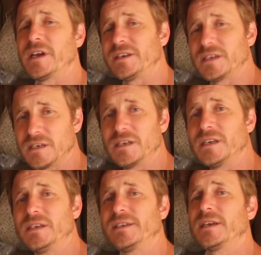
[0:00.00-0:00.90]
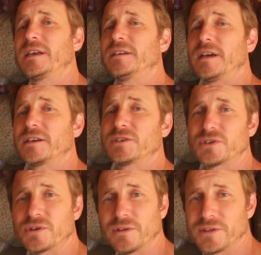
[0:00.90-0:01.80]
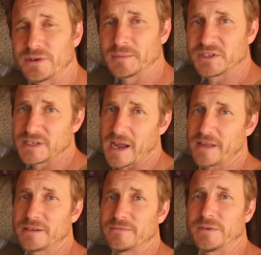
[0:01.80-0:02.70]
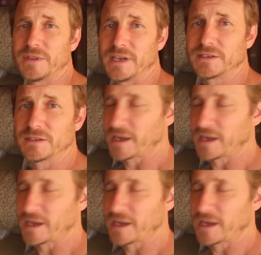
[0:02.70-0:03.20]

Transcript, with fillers: that I didn't need to get an external thermostat for this